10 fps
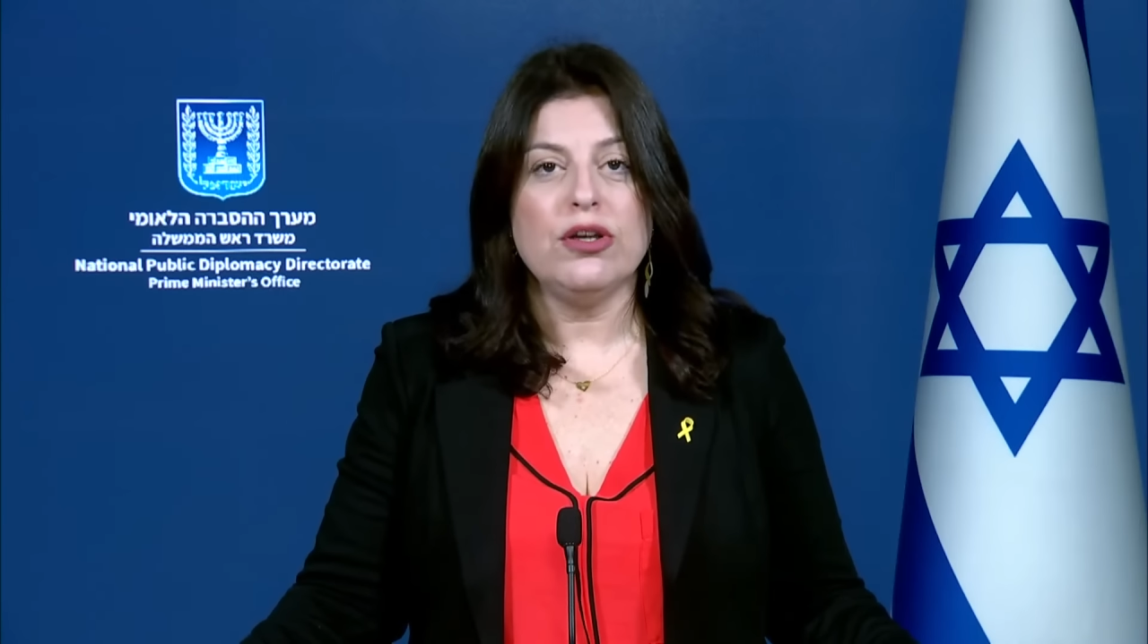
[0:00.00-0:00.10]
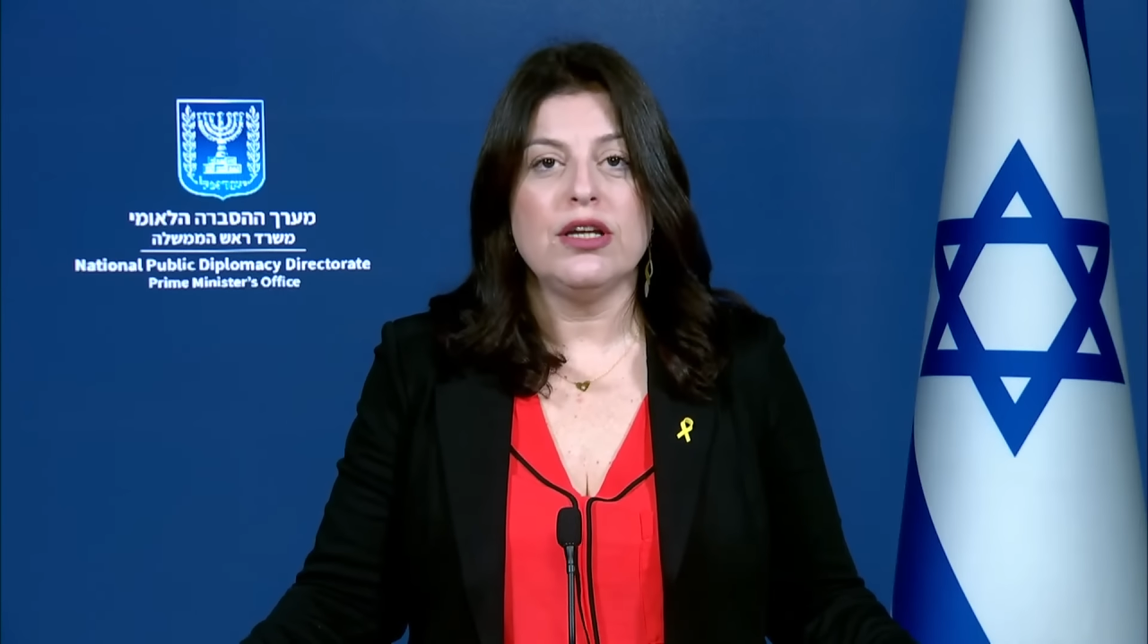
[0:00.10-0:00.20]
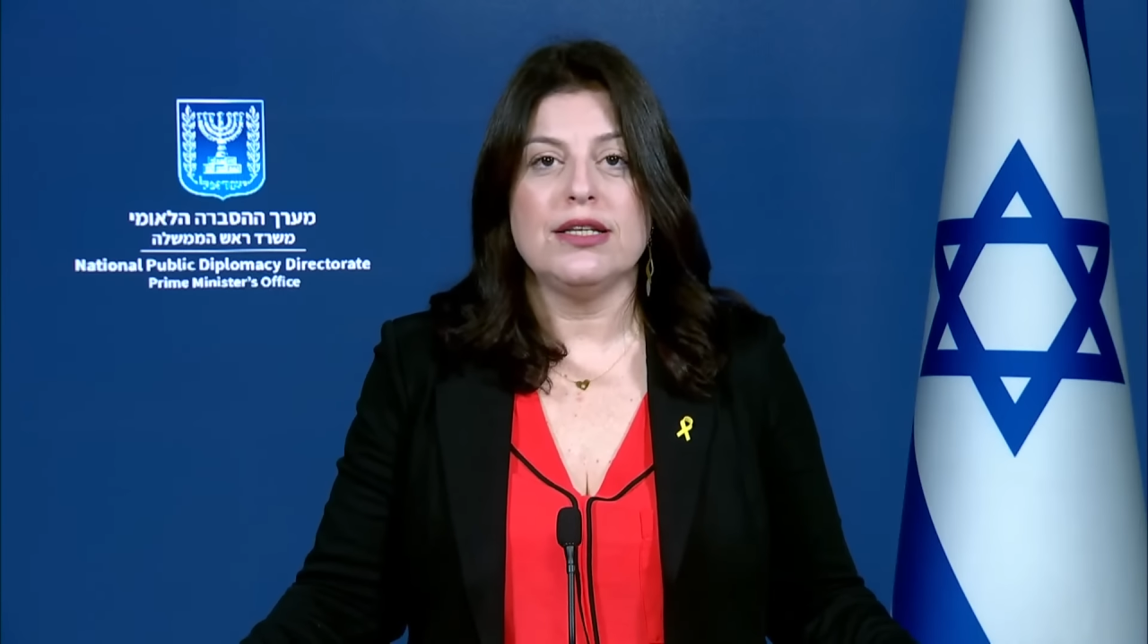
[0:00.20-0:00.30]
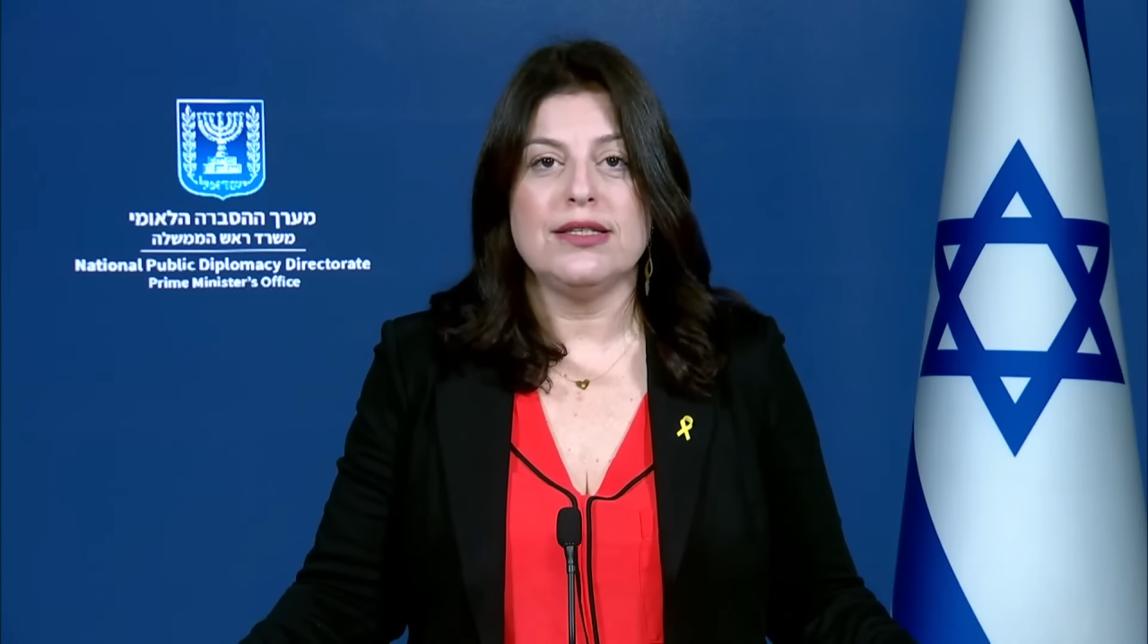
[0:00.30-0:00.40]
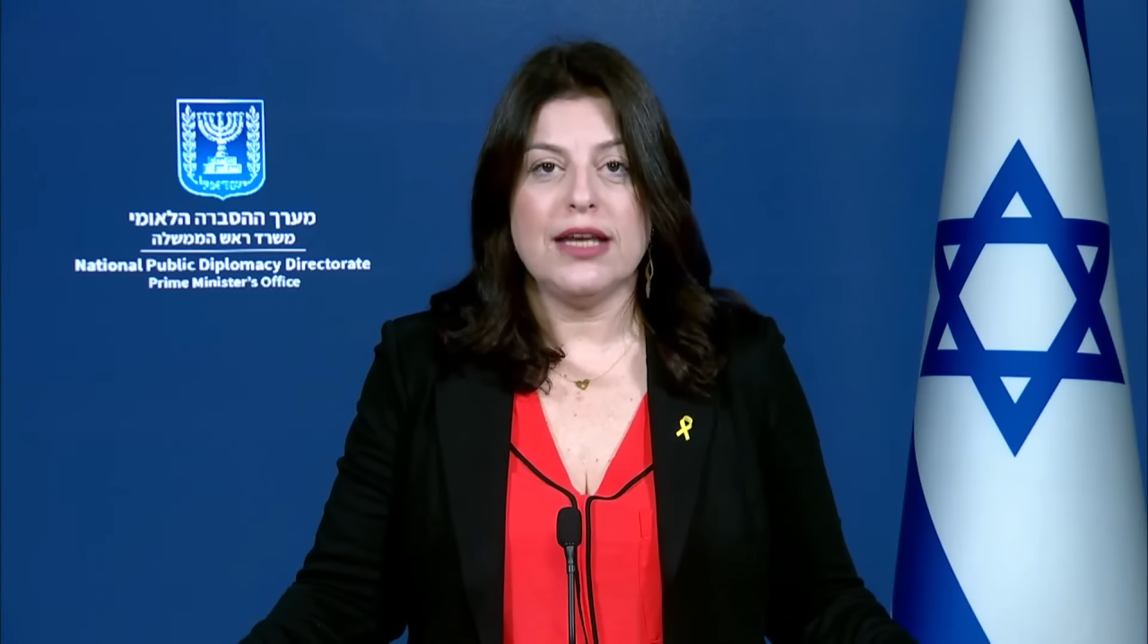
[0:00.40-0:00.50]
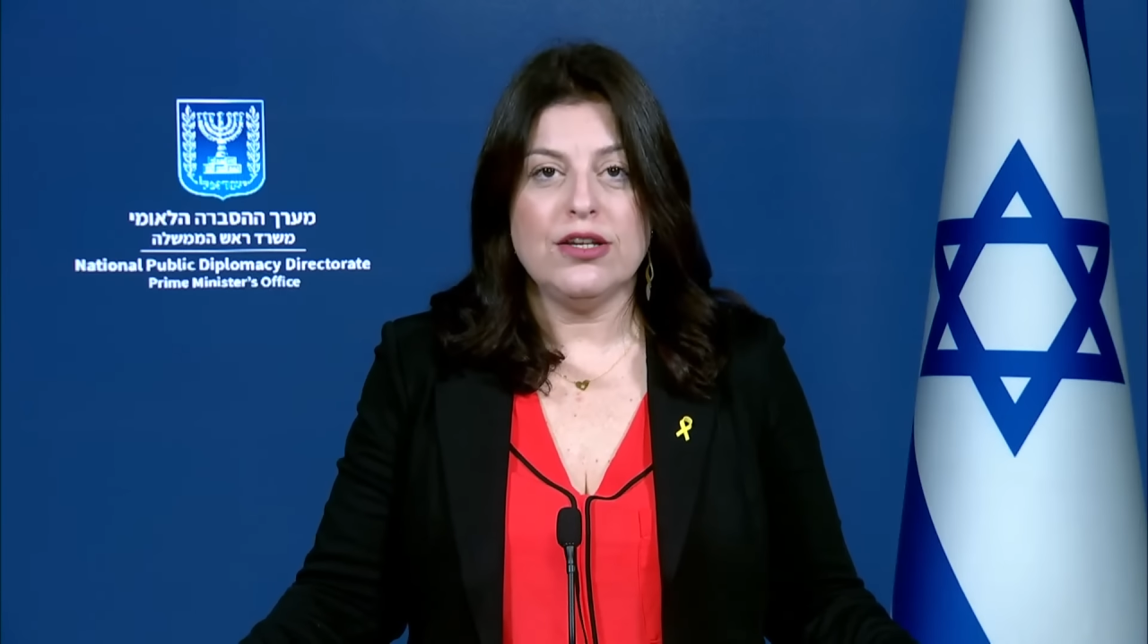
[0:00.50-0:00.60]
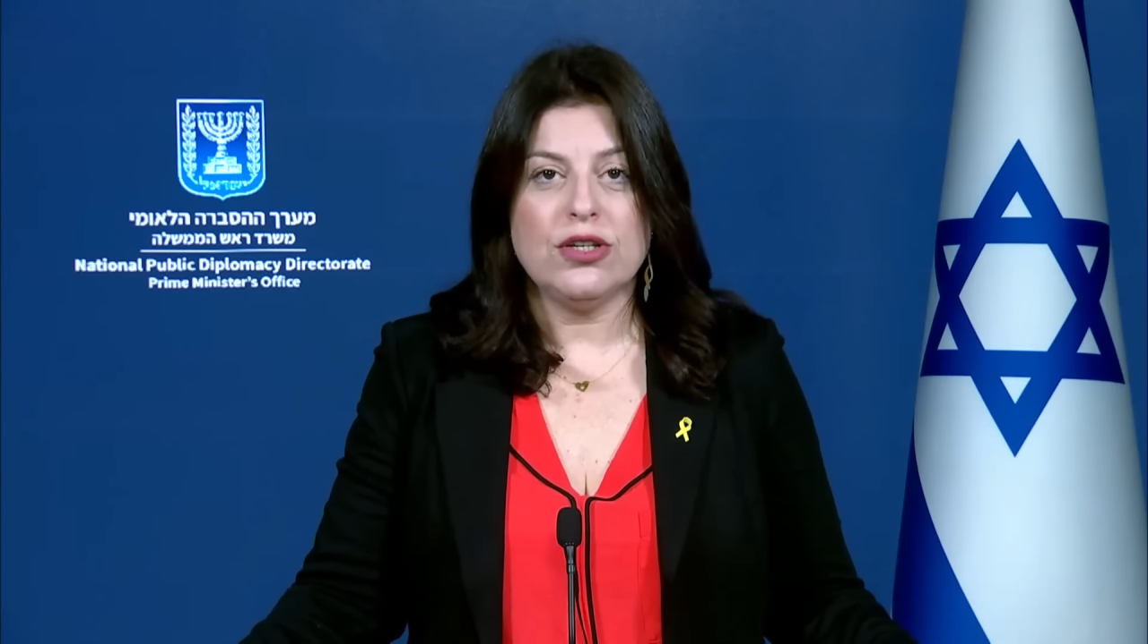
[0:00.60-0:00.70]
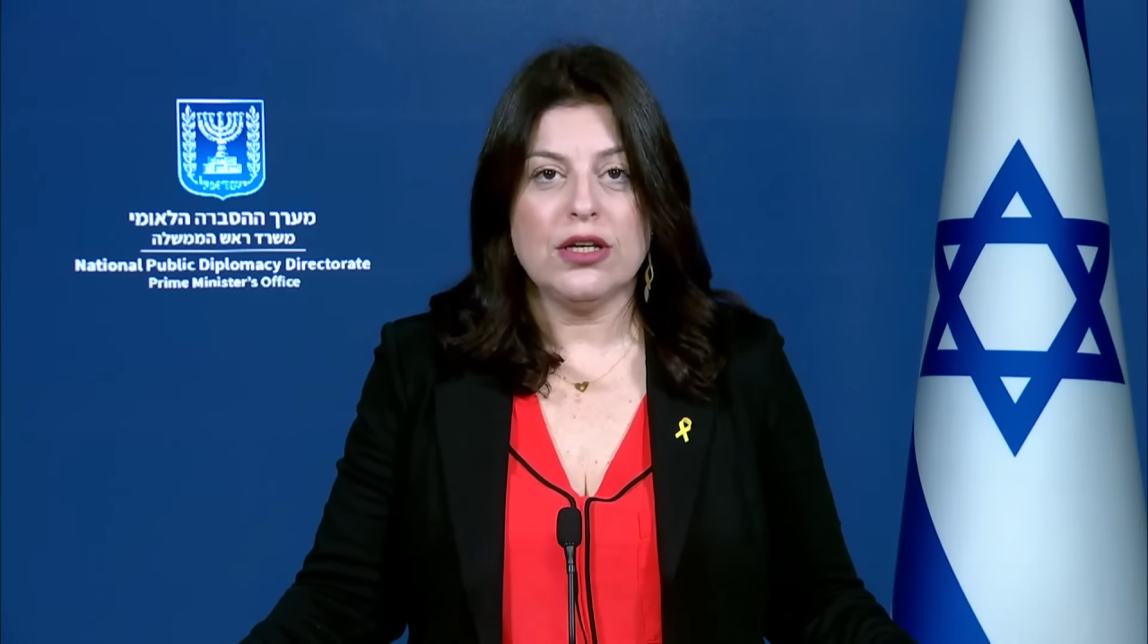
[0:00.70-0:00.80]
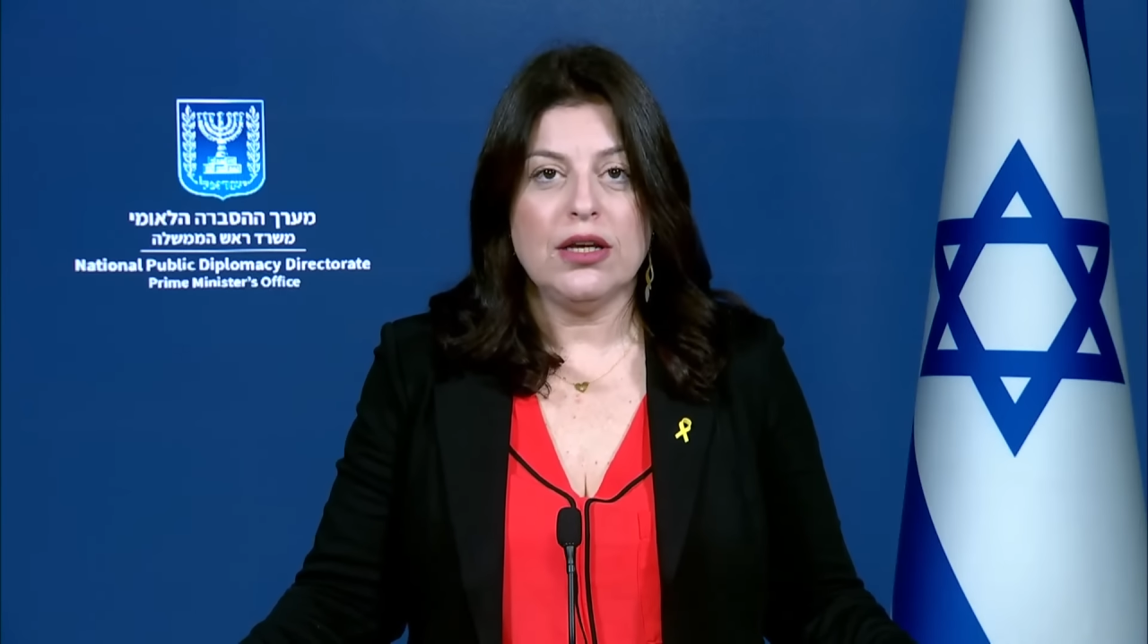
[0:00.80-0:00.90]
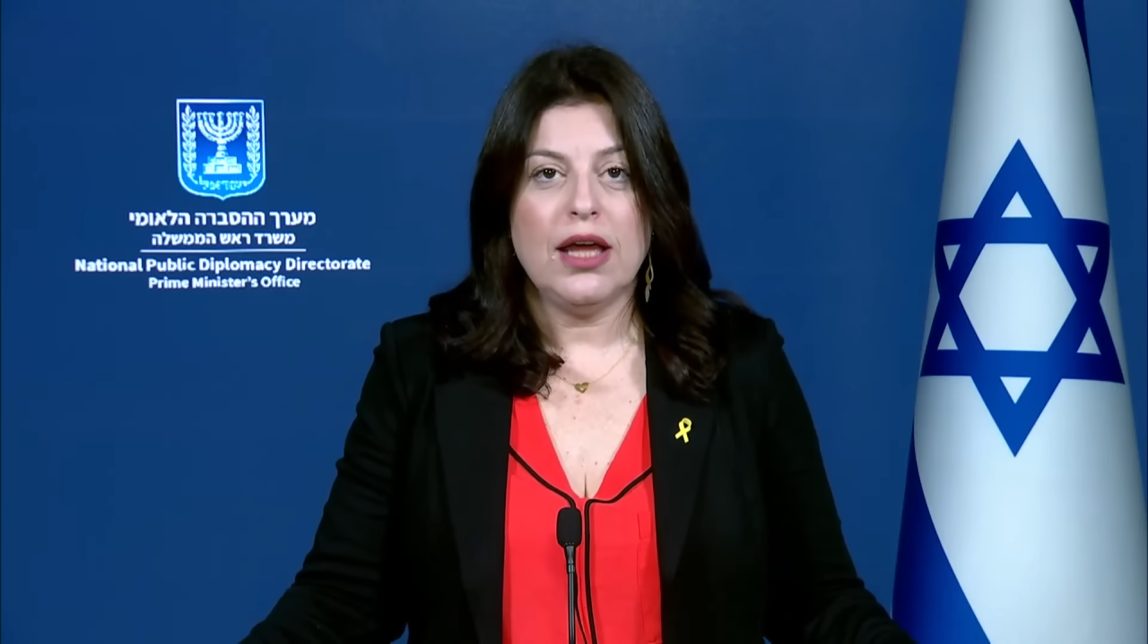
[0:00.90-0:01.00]

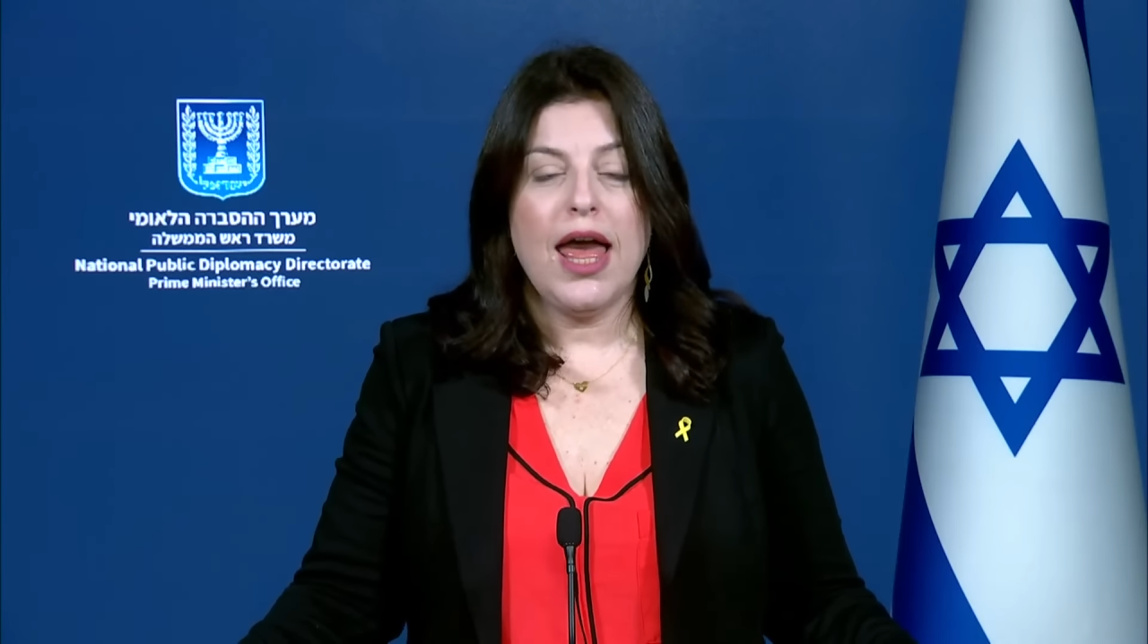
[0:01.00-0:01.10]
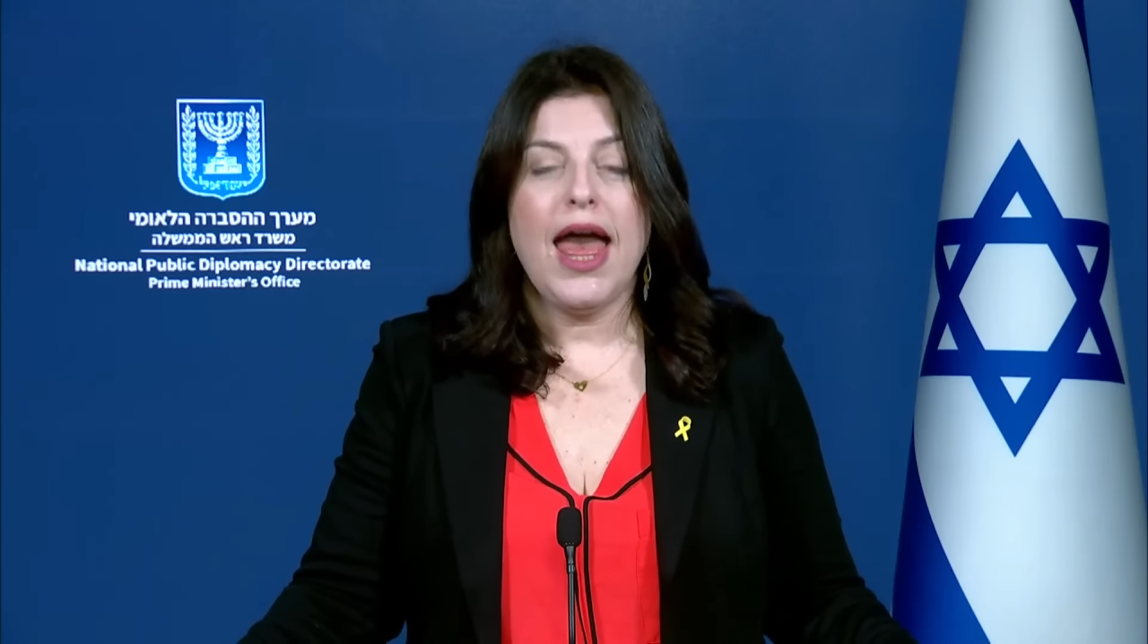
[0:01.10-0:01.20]
organization